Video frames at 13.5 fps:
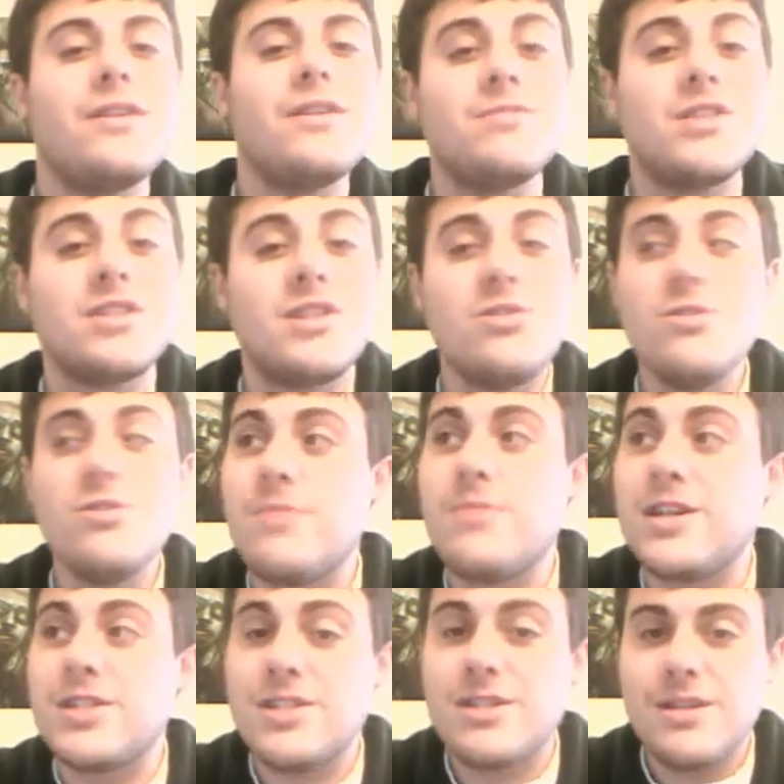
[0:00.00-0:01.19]
62 bits.
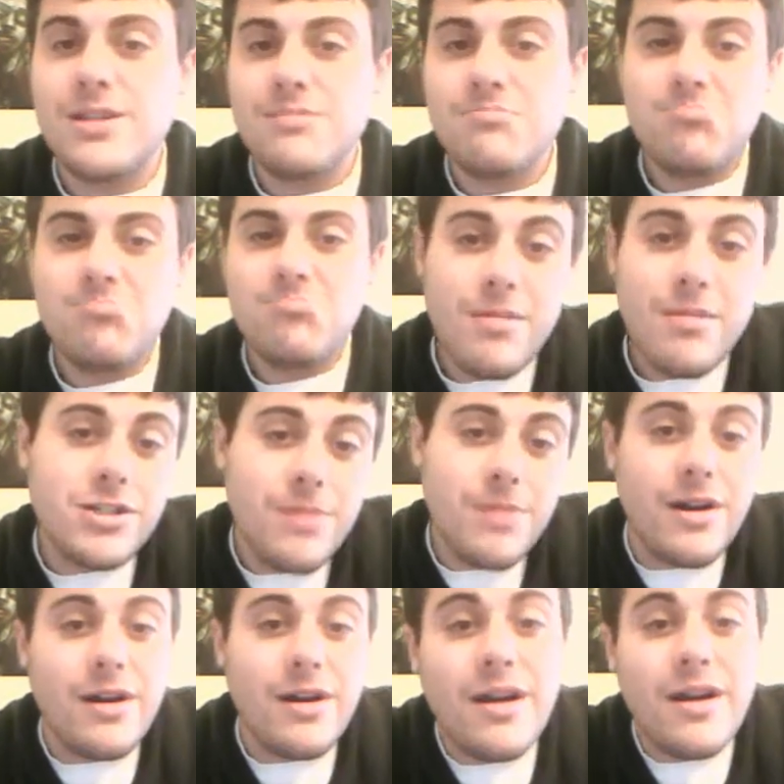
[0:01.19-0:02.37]
Not much better.